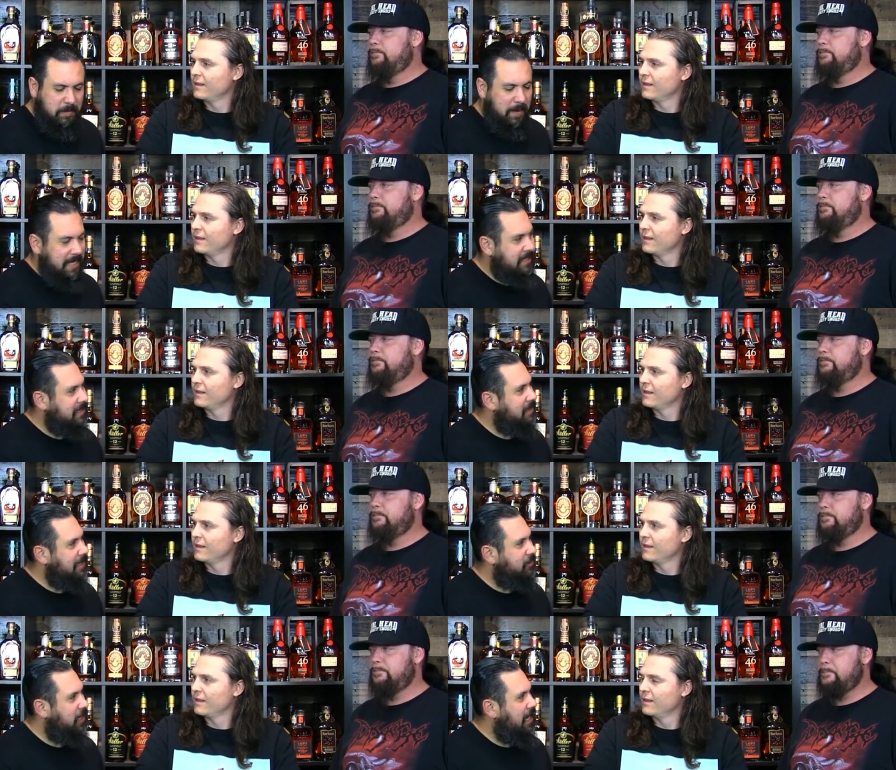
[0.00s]
Speaker 1: the basics
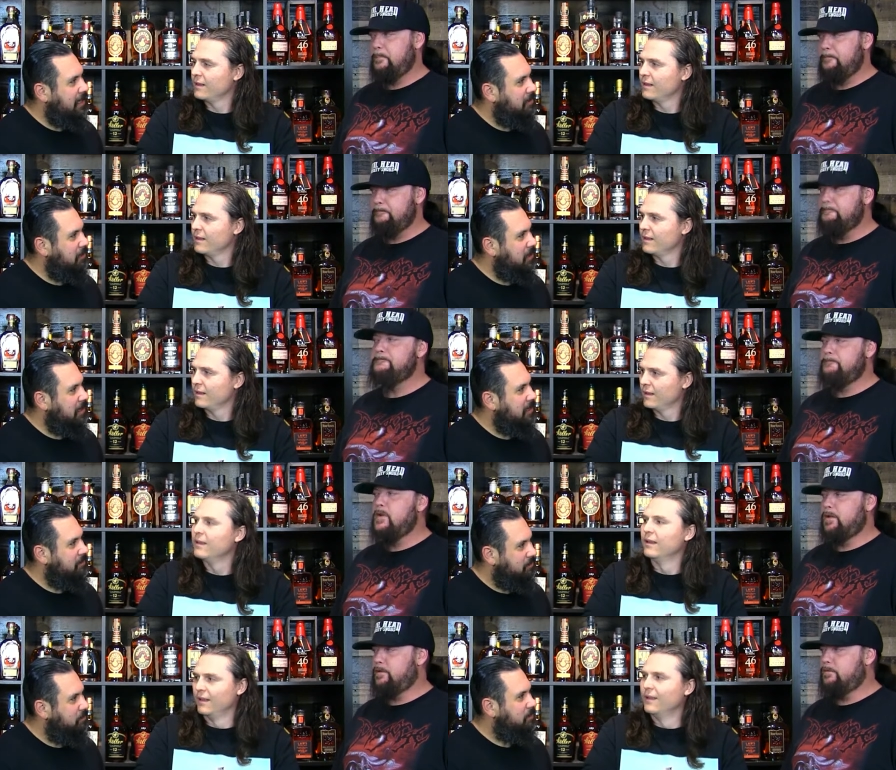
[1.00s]
like Jack really.
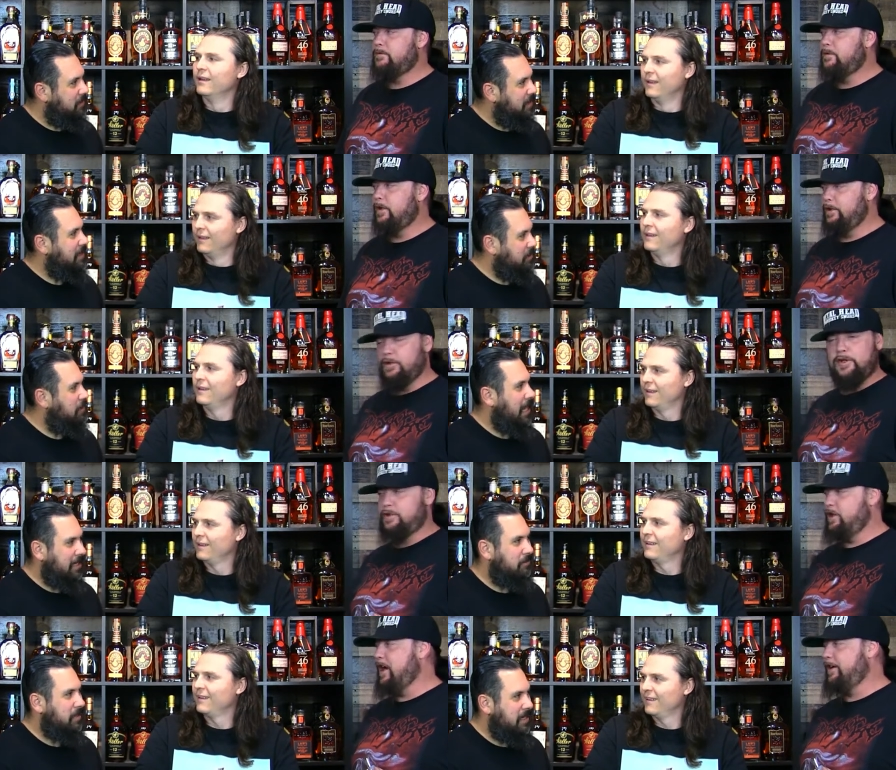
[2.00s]
You but I
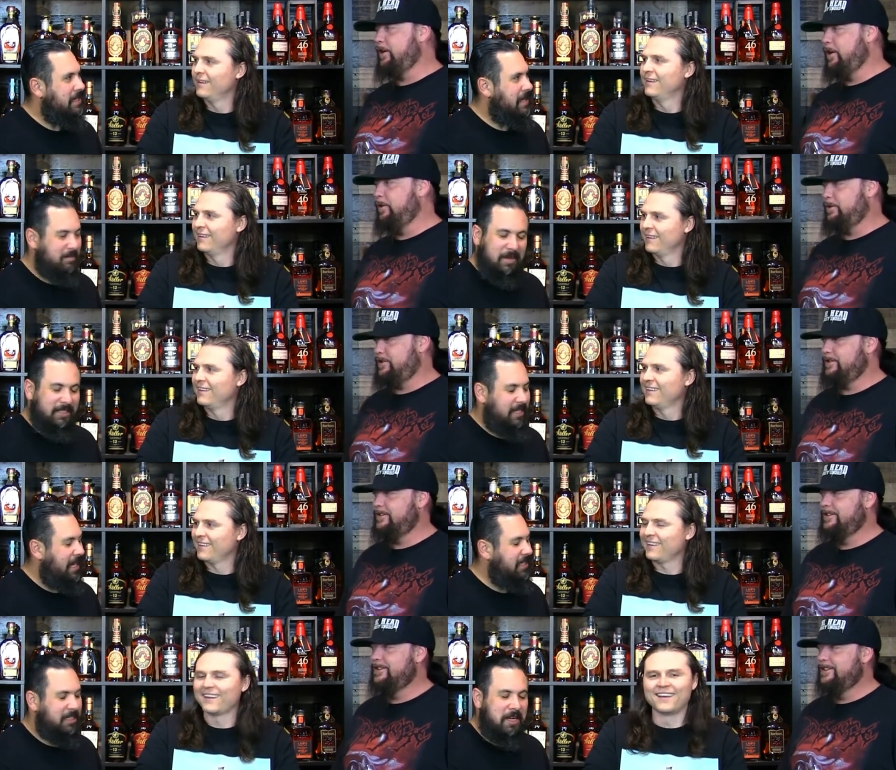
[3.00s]
Jack and My
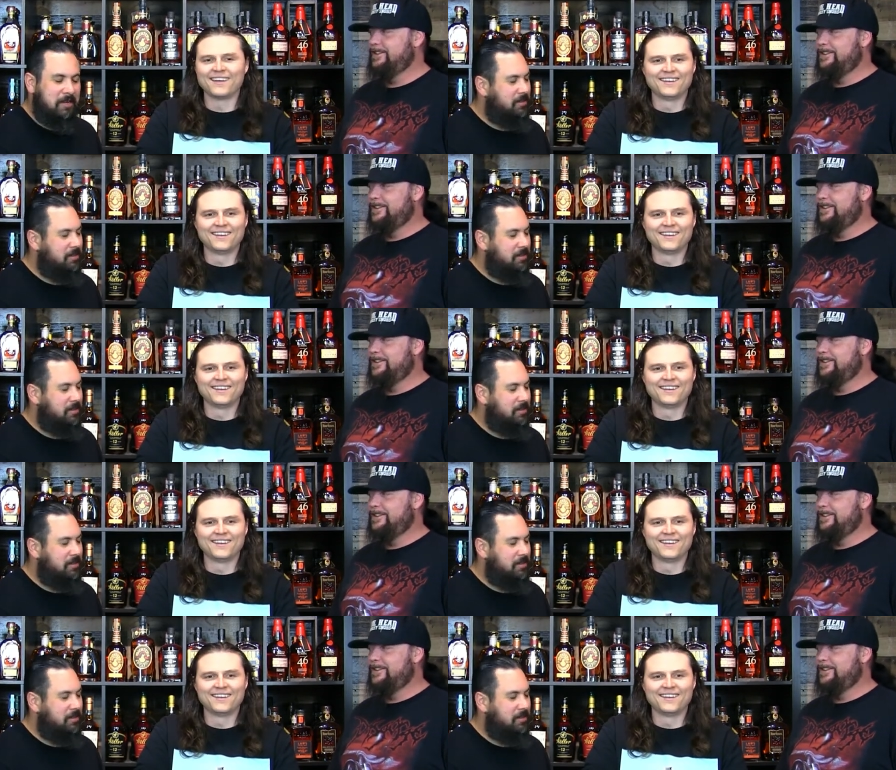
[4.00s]
Jack yeah.